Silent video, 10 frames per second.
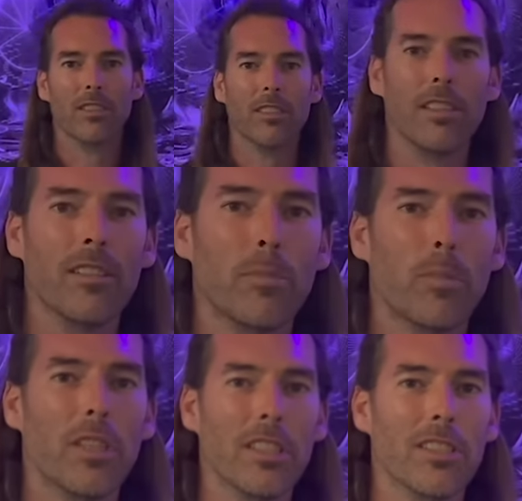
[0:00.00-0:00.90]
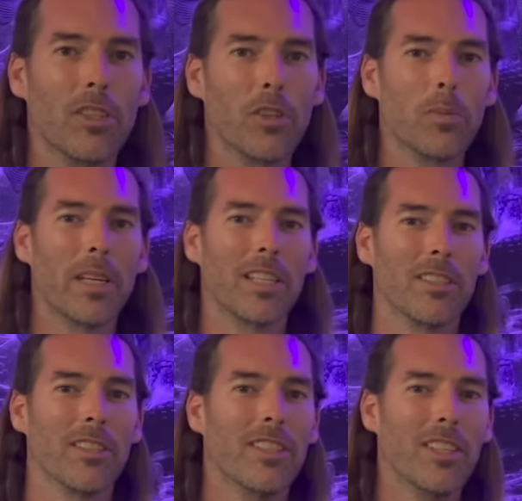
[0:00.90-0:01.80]
and I probably need to go back
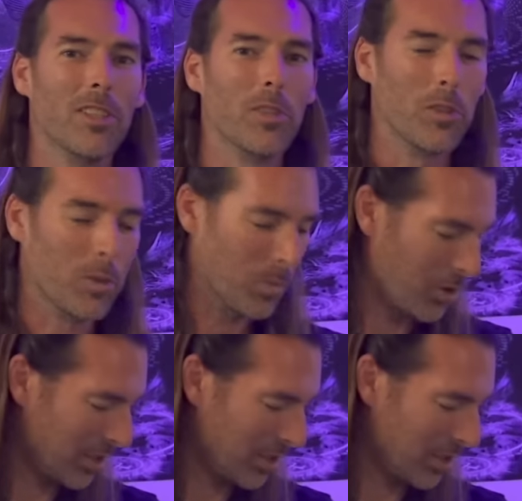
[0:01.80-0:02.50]
and do a little more